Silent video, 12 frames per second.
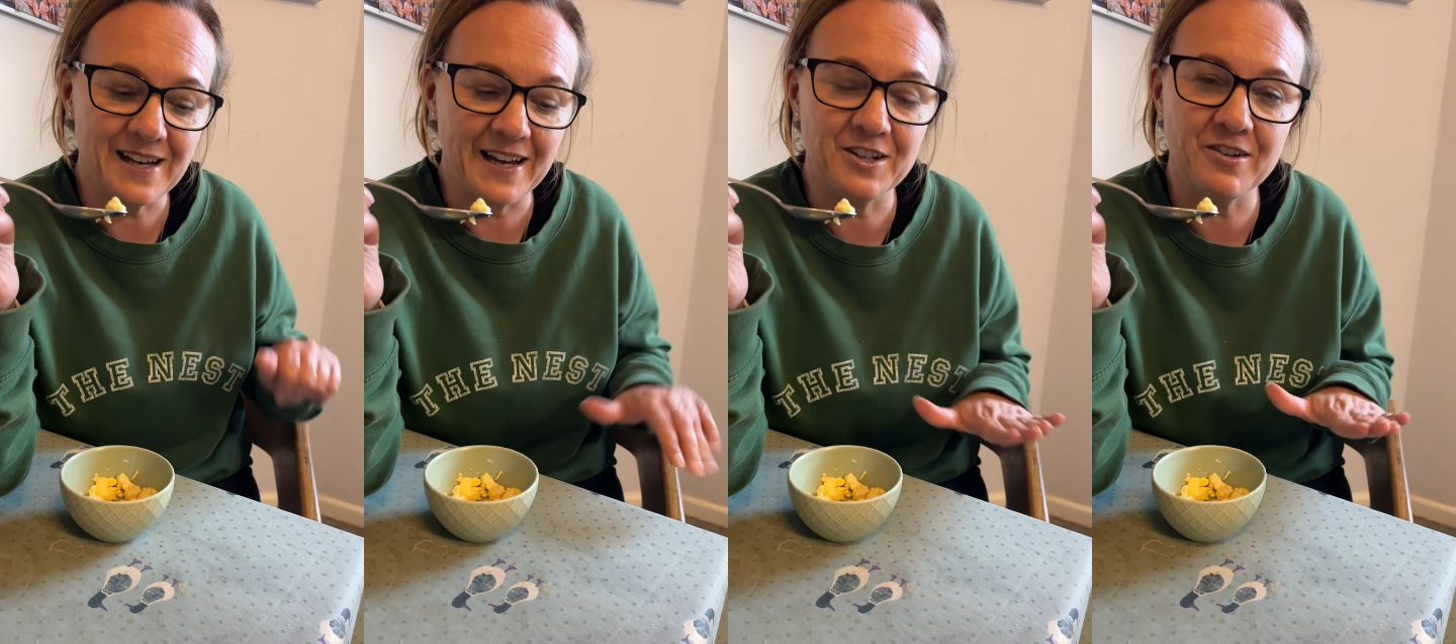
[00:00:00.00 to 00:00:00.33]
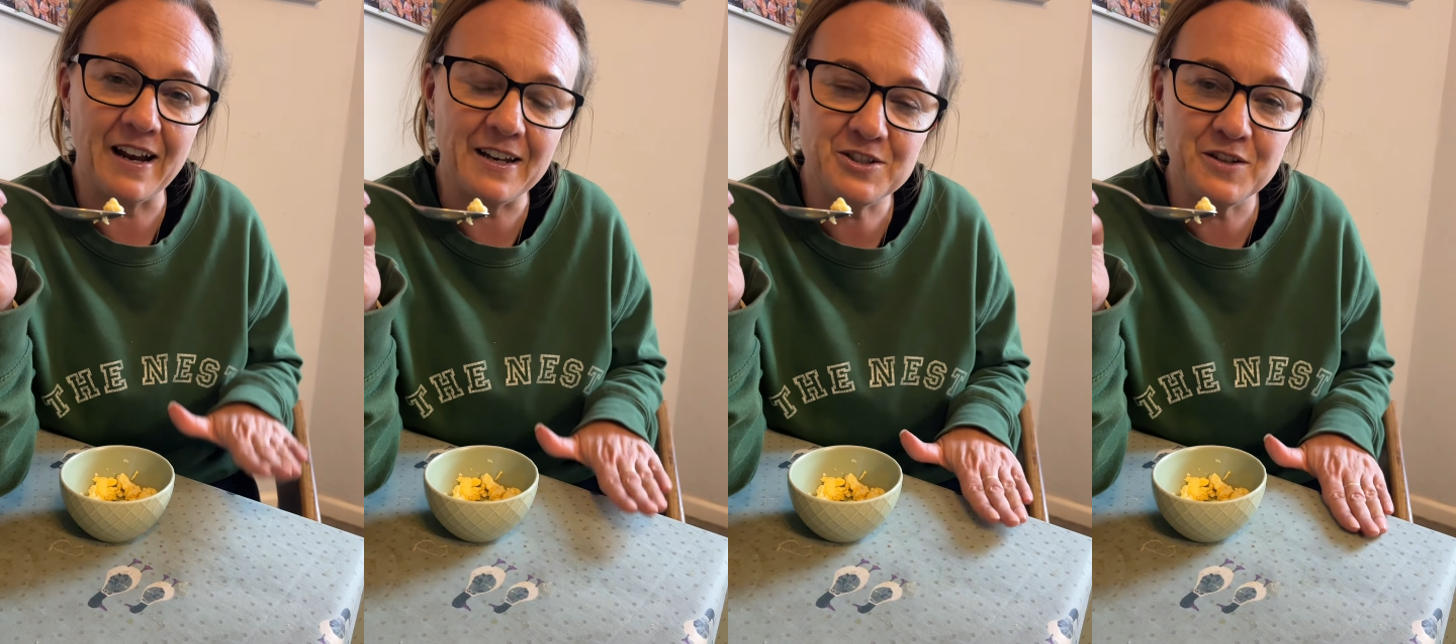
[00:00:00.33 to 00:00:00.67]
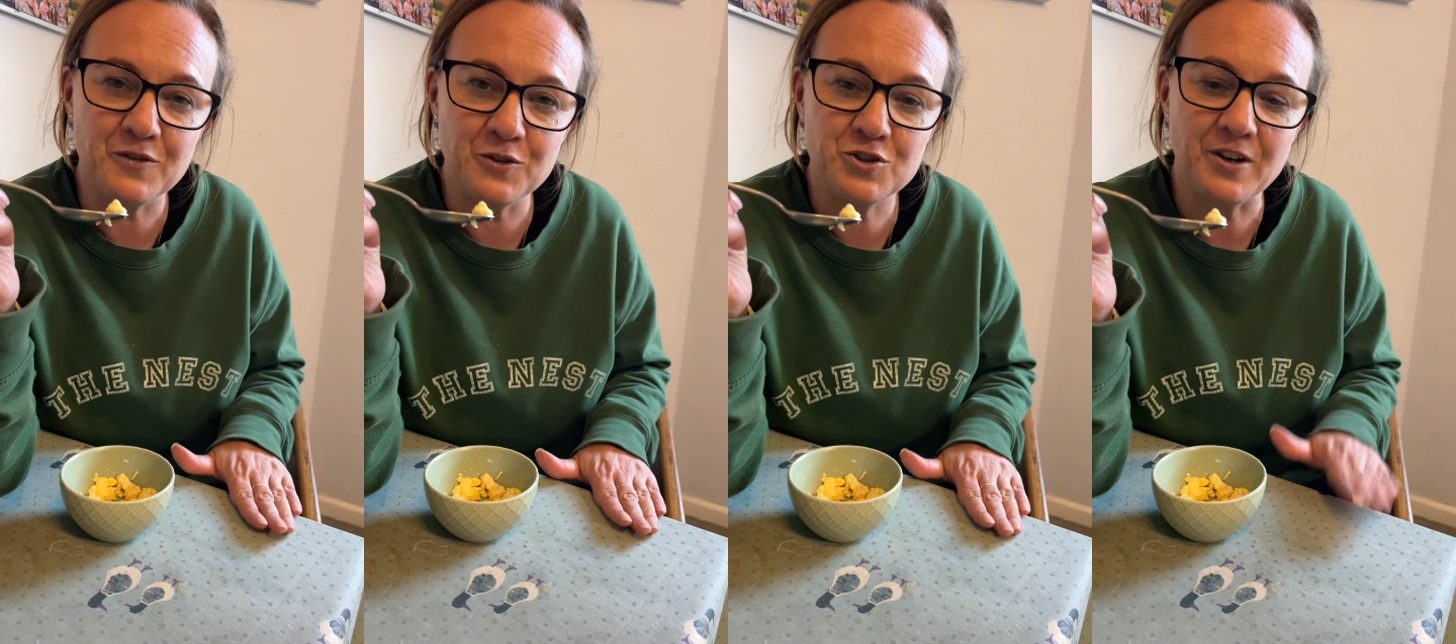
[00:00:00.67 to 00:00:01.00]
and our allergy
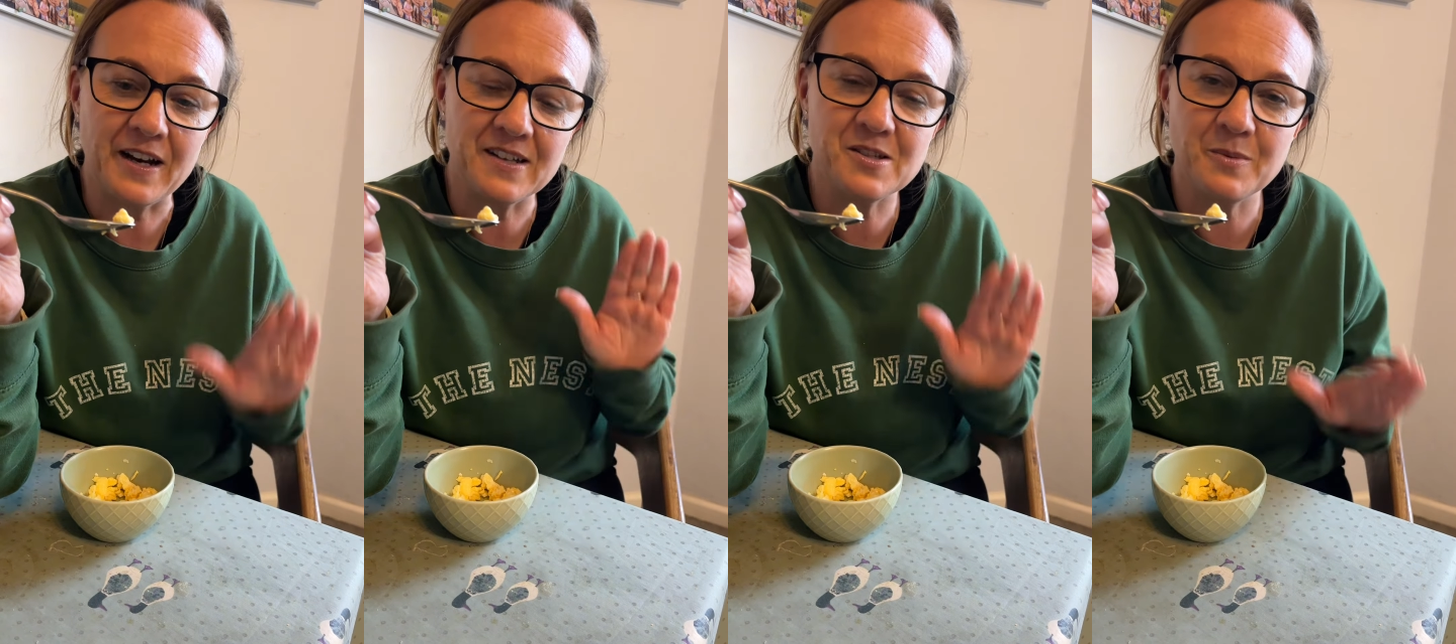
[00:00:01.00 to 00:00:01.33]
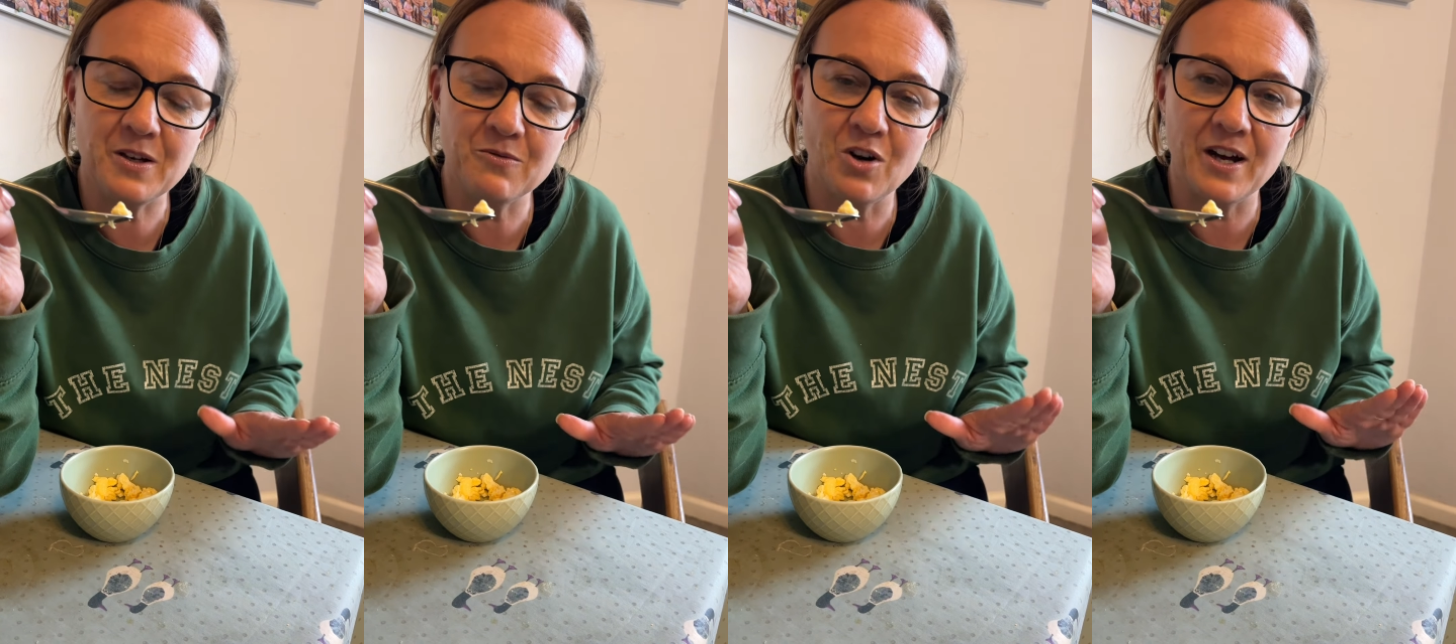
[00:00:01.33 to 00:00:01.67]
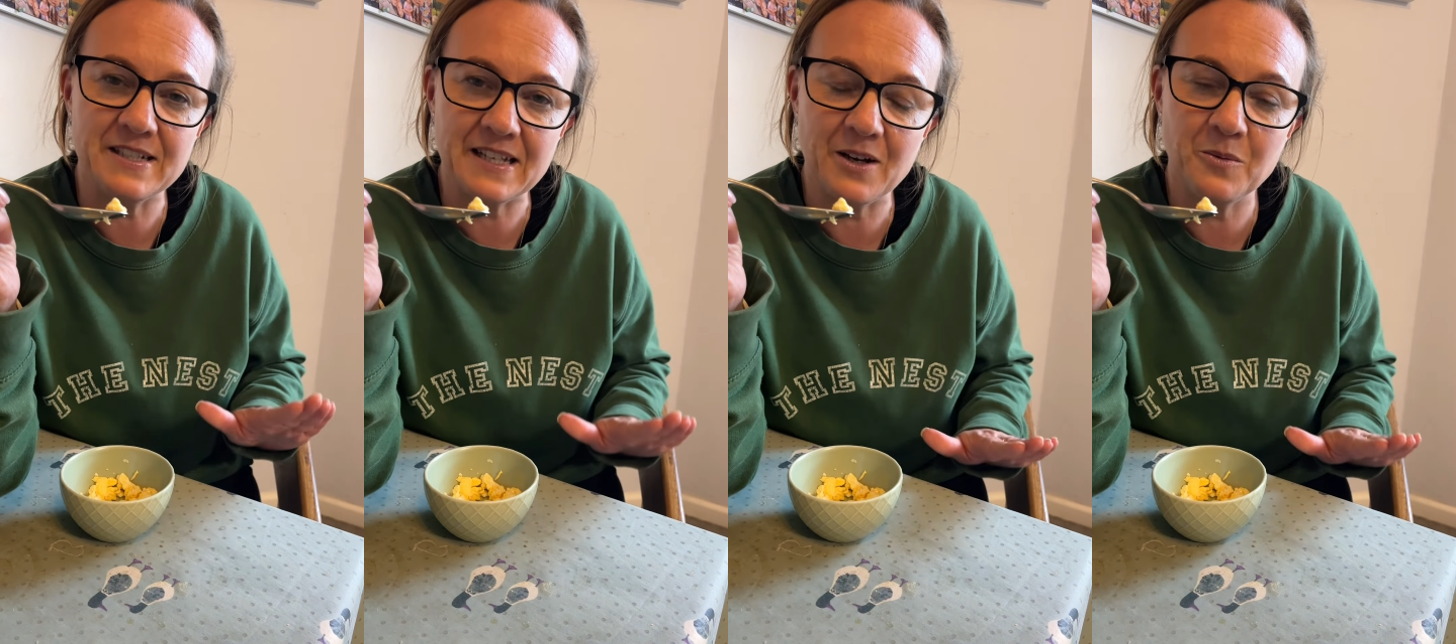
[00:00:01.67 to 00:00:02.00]
food tracker, so we can write
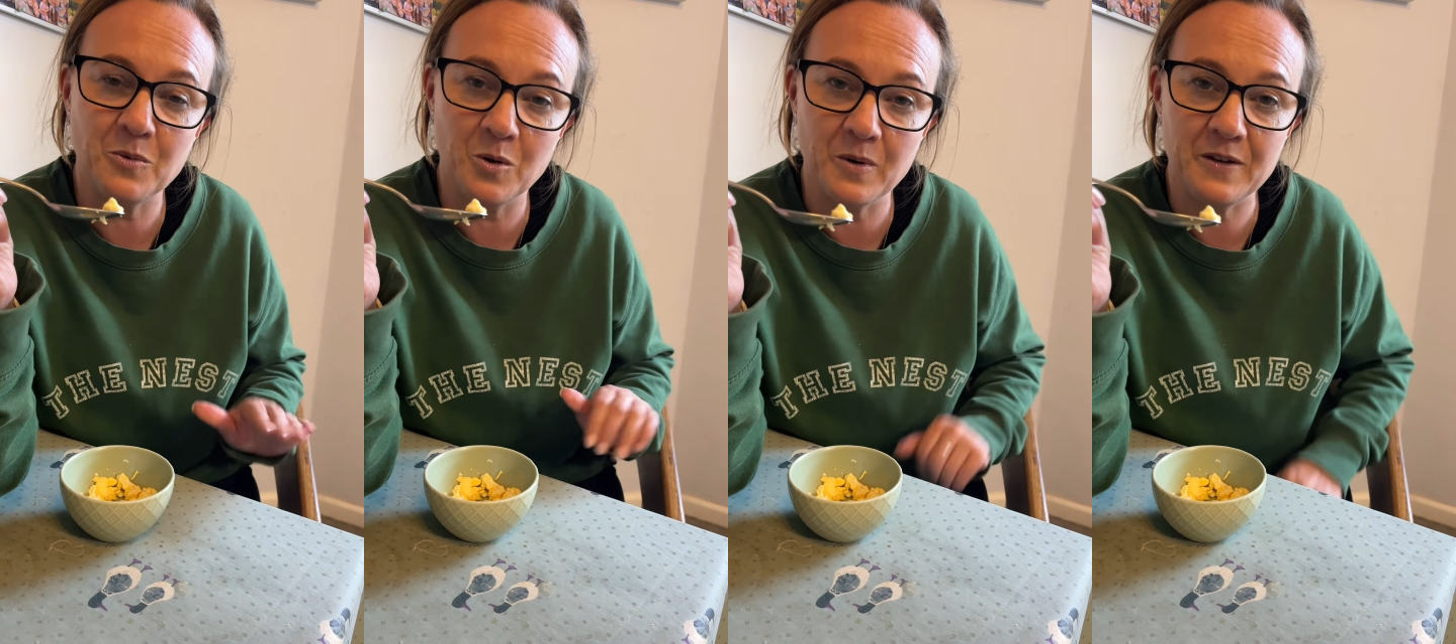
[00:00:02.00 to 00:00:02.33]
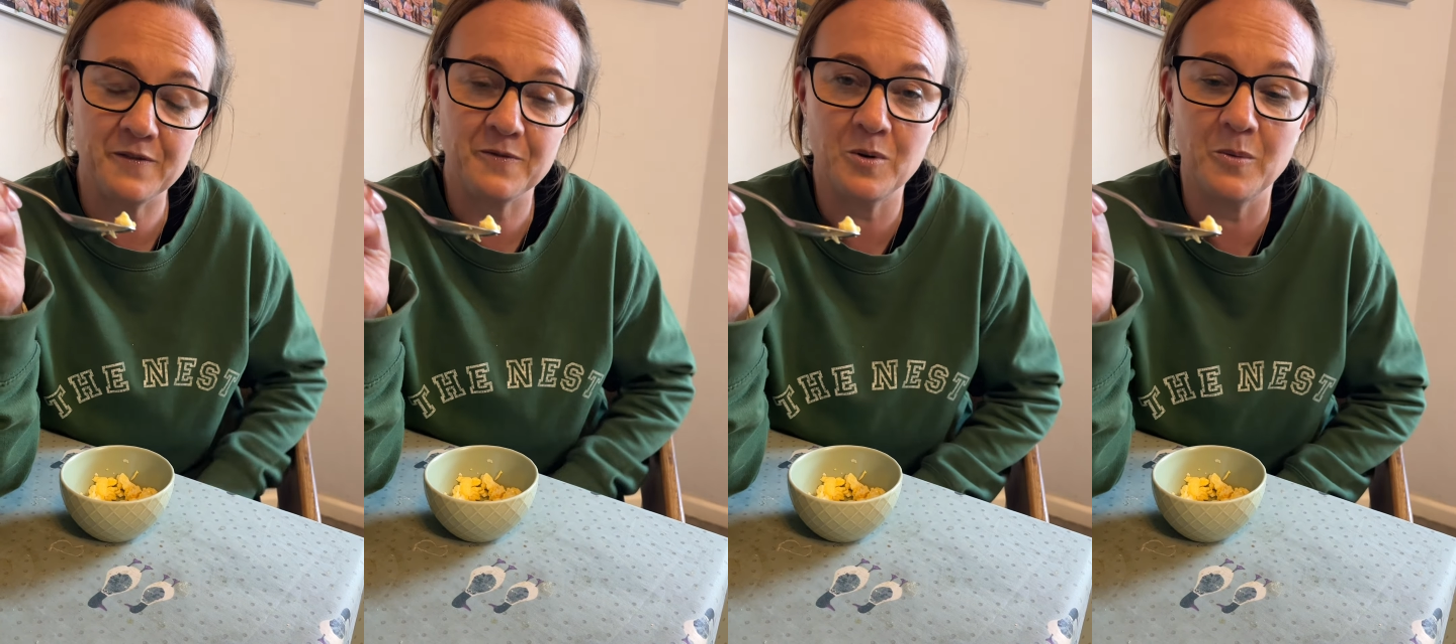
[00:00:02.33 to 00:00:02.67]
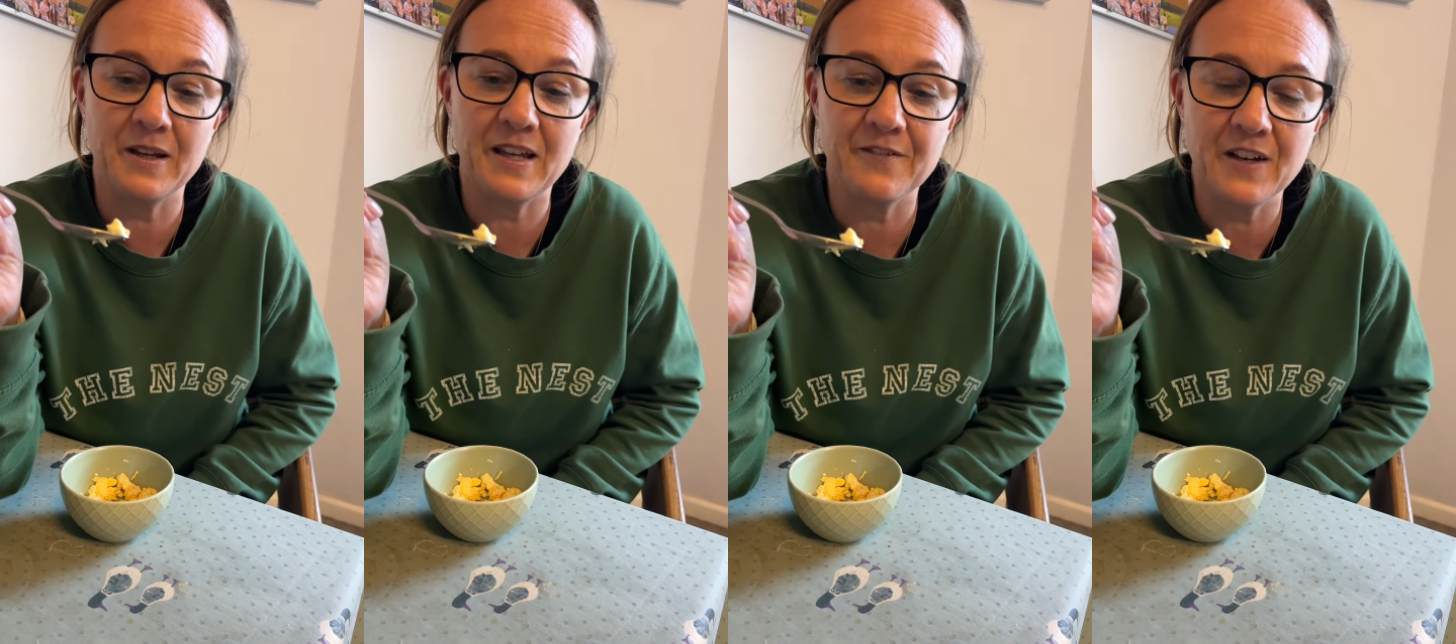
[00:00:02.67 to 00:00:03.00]
down what we're
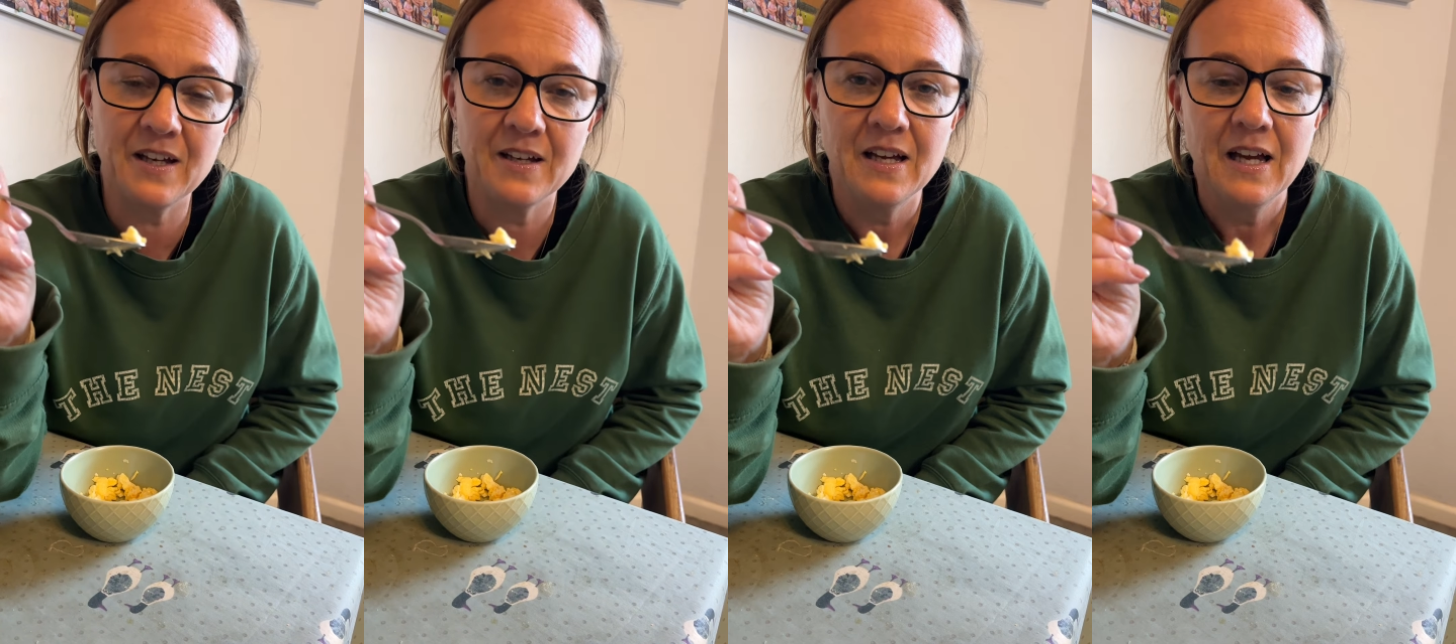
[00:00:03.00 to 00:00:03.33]
giving.